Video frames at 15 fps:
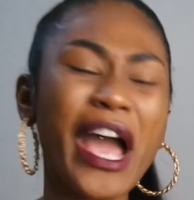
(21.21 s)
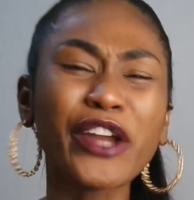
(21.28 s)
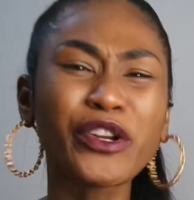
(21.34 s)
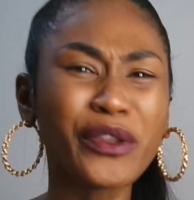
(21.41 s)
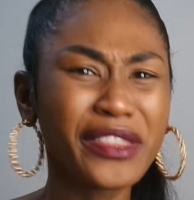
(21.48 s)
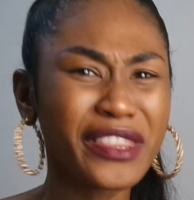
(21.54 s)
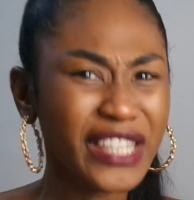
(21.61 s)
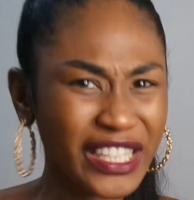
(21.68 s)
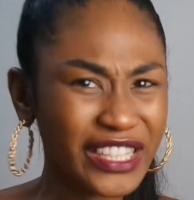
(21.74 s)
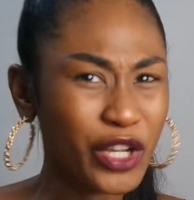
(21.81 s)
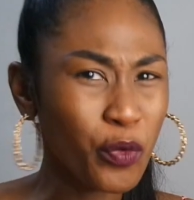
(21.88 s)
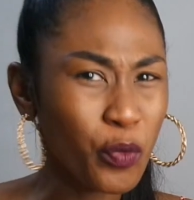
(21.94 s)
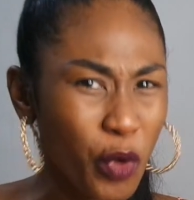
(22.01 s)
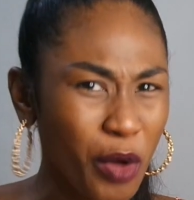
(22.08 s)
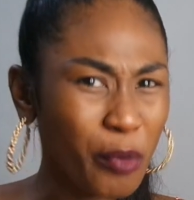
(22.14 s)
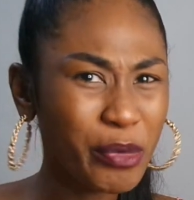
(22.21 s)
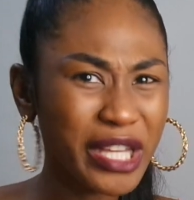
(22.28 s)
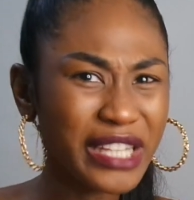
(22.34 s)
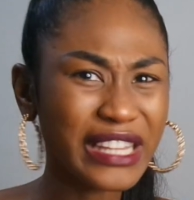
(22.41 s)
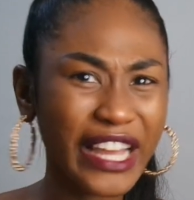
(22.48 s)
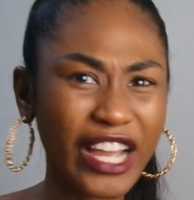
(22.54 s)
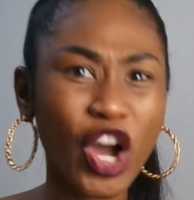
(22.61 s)
I don't think there will
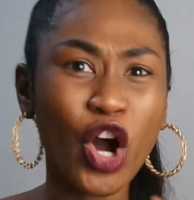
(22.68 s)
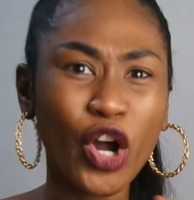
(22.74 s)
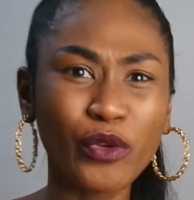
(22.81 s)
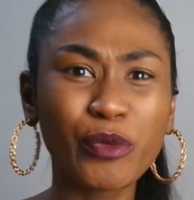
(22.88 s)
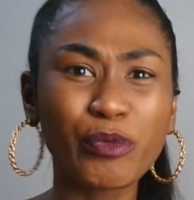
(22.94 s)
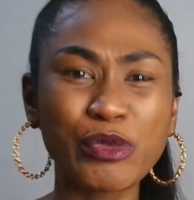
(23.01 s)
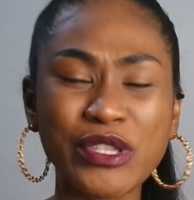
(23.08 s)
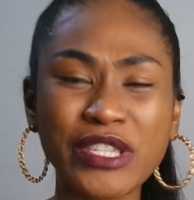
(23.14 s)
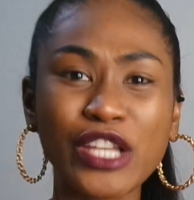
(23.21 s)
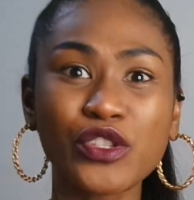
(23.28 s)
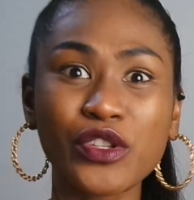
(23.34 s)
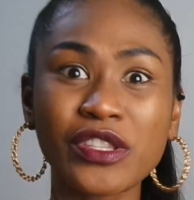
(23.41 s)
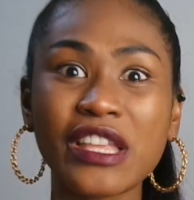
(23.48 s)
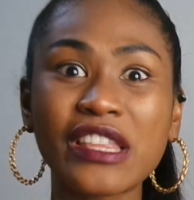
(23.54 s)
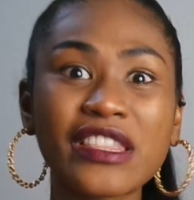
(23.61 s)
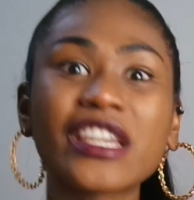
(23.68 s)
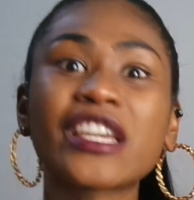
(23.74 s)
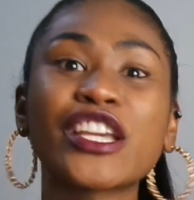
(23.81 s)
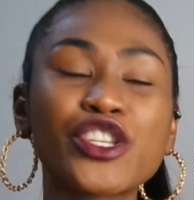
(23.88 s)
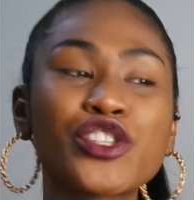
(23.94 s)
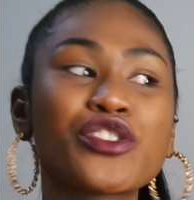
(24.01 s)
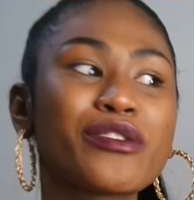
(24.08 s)
be like 100% authentic
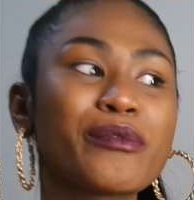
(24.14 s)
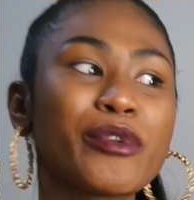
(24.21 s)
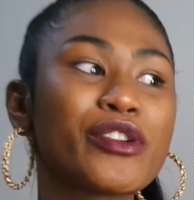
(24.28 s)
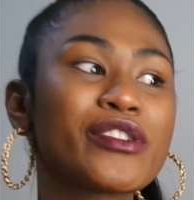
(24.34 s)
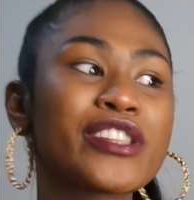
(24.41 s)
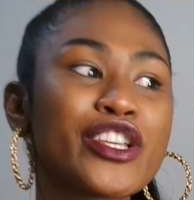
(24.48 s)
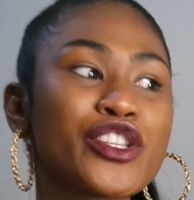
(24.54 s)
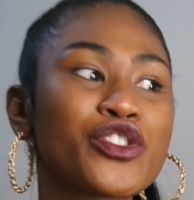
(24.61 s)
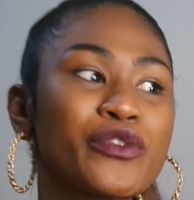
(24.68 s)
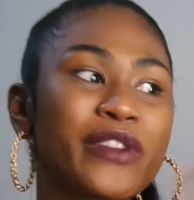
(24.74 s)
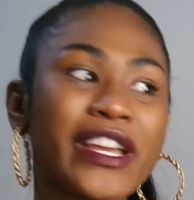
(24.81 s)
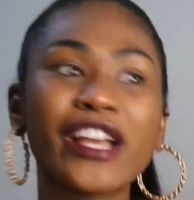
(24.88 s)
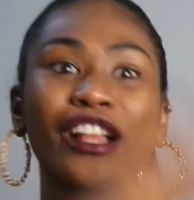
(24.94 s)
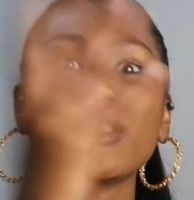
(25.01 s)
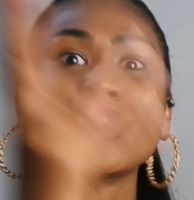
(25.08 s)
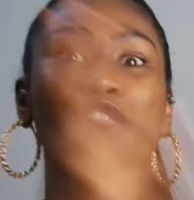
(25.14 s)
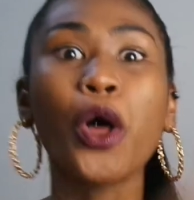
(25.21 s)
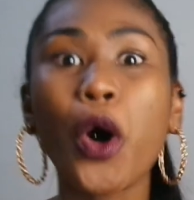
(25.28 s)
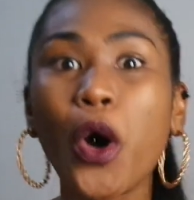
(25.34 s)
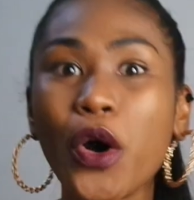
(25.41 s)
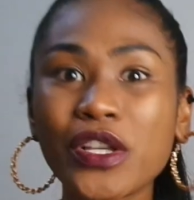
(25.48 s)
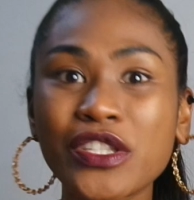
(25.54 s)
history because history get
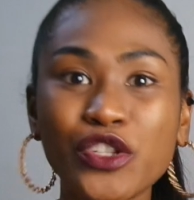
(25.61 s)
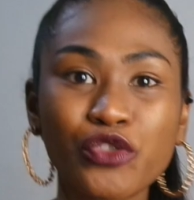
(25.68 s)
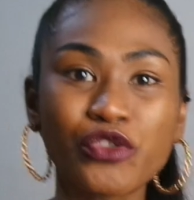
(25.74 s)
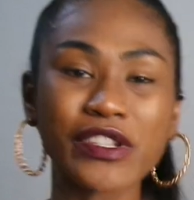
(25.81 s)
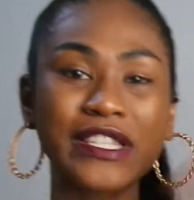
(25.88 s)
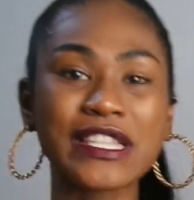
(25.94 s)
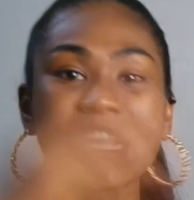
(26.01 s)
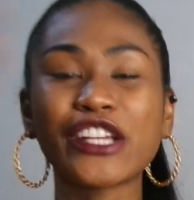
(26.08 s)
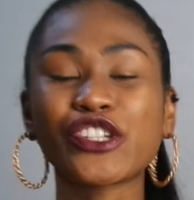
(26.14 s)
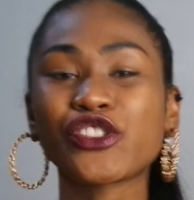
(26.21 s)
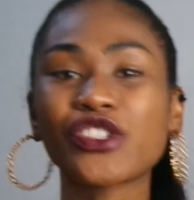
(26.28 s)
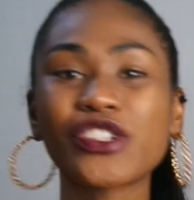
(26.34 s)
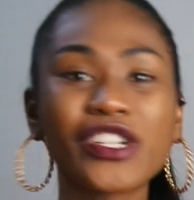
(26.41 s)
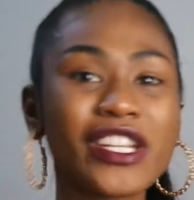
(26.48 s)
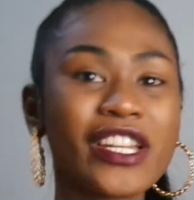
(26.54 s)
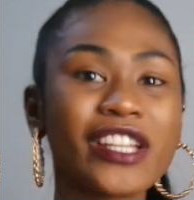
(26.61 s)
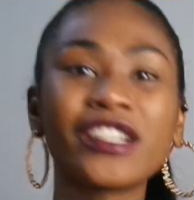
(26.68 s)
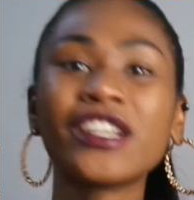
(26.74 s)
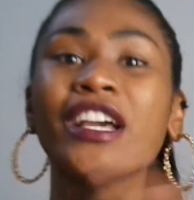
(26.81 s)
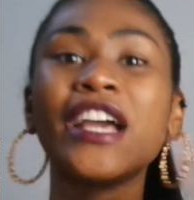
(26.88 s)
lost in translation, and